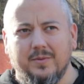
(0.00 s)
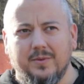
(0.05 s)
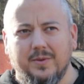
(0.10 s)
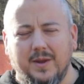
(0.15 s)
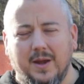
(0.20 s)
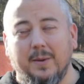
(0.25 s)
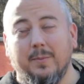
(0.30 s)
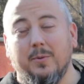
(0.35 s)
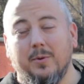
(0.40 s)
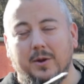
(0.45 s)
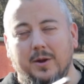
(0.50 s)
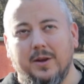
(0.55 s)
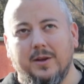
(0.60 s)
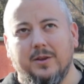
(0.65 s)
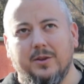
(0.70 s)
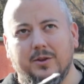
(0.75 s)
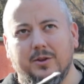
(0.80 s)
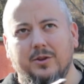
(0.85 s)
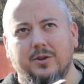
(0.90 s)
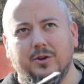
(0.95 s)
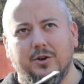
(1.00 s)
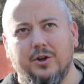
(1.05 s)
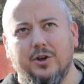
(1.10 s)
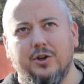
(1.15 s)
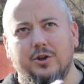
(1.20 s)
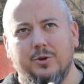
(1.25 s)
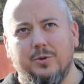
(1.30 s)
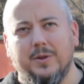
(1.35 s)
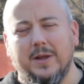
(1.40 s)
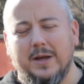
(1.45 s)
Yeah,
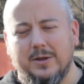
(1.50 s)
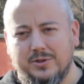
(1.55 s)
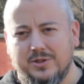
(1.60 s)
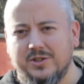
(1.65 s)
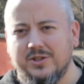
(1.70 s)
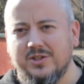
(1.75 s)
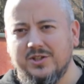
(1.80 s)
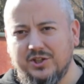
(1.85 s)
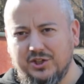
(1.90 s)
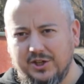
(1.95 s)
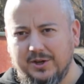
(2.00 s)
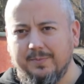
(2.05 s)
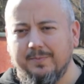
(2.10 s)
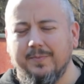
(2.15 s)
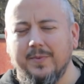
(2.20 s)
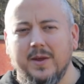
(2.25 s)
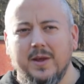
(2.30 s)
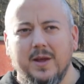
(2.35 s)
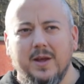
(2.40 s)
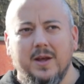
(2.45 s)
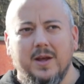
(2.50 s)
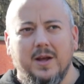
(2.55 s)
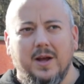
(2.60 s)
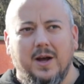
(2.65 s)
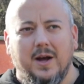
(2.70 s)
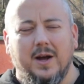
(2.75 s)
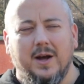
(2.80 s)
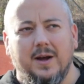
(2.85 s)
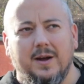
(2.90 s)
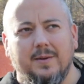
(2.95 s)
32 thousandths shim.
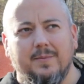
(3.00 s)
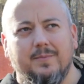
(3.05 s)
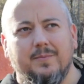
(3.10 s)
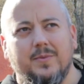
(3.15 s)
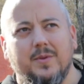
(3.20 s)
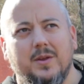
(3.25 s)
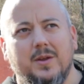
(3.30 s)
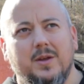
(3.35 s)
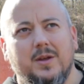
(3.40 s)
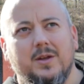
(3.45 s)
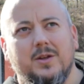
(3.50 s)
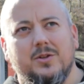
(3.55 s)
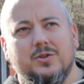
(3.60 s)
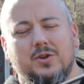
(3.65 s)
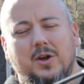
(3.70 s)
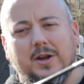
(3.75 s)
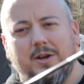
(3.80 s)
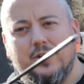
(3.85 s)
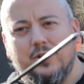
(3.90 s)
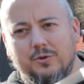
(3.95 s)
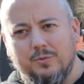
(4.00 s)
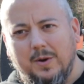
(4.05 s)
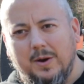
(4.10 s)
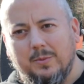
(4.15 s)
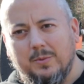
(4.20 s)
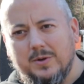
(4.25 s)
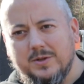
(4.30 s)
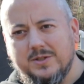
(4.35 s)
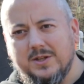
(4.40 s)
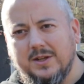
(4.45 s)
So I had 2 red
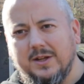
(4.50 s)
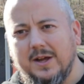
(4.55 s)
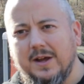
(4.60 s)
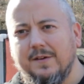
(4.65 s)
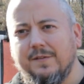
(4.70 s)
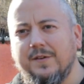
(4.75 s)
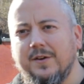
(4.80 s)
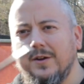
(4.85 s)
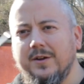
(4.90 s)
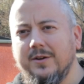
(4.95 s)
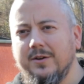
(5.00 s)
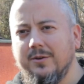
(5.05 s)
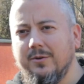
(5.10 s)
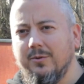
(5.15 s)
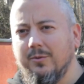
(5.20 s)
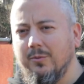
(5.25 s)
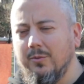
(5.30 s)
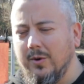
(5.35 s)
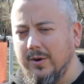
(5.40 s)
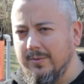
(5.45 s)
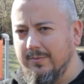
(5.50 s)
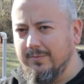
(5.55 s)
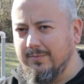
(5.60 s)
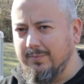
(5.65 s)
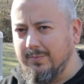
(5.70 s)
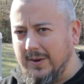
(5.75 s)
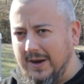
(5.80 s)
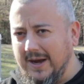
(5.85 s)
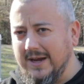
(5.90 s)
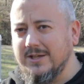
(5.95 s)
ones on the left, 1
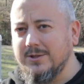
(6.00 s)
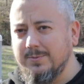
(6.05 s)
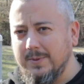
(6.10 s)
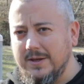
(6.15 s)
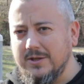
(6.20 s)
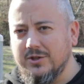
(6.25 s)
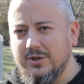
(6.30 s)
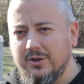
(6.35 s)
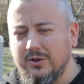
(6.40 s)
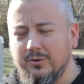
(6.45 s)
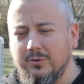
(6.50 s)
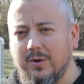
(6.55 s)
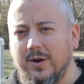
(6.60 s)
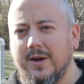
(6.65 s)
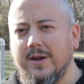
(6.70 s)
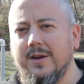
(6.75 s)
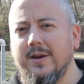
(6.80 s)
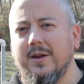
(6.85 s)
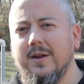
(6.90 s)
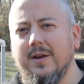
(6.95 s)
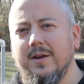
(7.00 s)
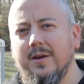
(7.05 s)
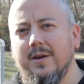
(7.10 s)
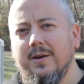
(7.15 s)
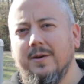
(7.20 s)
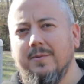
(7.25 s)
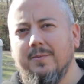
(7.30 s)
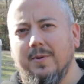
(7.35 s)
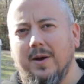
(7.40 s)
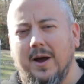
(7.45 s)
black spacer on the right.
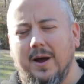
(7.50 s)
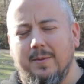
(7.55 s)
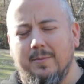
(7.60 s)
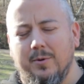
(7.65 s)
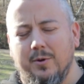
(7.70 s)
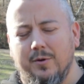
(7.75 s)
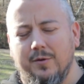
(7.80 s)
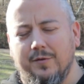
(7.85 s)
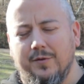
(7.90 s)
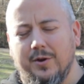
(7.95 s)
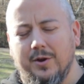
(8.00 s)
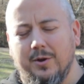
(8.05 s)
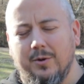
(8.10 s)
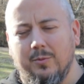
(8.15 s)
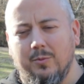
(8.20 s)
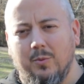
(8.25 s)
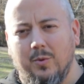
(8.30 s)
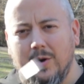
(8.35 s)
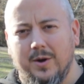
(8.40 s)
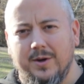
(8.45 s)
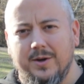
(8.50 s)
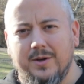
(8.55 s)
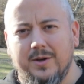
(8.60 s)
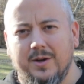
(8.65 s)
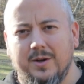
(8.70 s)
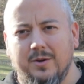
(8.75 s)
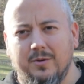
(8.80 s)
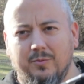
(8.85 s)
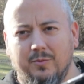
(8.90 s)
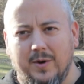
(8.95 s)
I moved 1
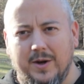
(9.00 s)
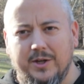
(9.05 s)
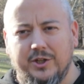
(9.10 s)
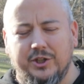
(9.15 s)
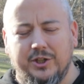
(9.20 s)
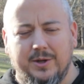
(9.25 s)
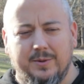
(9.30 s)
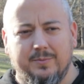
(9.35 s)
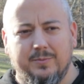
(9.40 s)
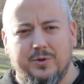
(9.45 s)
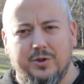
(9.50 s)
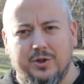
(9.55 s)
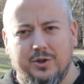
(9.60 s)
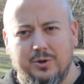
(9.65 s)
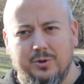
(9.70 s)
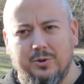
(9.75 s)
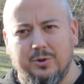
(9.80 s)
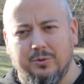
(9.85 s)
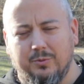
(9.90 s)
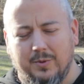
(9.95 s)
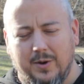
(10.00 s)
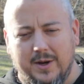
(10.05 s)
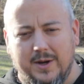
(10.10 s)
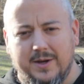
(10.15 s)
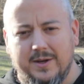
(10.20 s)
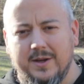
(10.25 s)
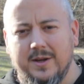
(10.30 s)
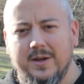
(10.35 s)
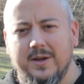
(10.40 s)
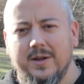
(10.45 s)
red shim to the
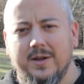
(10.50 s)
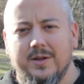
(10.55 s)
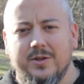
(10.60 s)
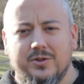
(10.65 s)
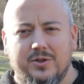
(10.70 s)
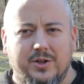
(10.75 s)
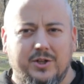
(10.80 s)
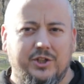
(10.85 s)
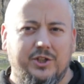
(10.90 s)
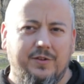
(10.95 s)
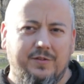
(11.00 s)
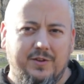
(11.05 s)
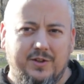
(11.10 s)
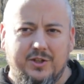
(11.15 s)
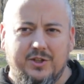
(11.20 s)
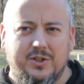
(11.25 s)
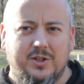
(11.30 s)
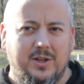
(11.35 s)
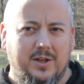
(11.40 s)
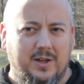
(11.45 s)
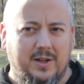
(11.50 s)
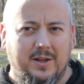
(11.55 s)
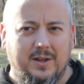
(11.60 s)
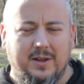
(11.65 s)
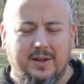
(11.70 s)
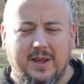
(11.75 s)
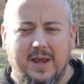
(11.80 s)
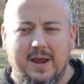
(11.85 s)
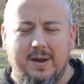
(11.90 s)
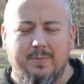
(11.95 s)
right, so I shifted
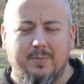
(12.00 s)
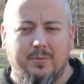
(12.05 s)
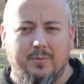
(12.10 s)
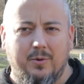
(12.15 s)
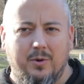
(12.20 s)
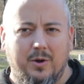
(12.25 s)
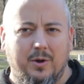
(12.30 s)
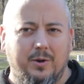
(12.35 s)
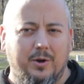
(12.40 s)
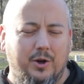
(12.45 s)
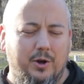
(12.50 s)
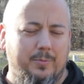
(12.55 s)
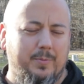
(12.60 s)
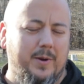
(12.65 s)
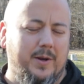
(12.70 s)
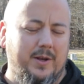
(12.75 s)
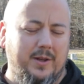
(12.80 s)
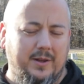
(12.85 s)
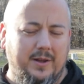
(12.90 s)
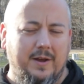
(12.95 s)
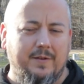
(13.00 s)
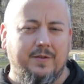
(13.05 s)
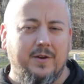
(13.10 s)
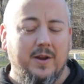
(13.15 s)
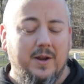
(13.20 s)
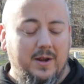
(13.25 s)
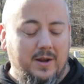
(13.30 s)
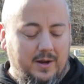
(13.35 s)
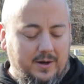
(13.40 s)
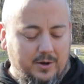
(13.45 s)
the cam a good bit to the left.
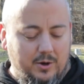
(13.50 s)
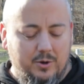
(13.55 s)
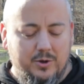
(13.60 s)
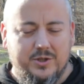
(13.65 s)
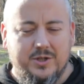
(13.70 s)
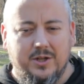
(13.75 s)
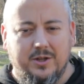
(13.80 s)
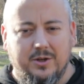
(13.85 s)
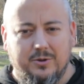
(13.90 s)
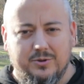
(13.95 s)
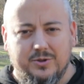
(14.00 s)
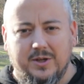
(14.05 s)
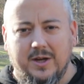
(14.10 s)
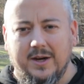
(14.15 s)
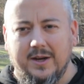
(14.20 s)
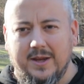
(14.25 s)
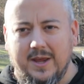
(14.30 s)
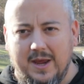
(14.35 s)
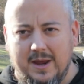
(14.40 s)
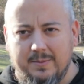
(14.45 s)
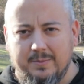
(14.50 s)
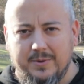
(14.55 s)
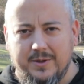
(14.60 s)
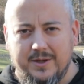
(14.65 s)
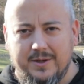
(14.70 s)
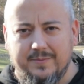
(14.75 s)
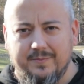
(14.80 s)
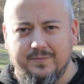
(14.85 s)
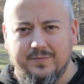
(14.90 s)
Notice that there was a lot of cam lean,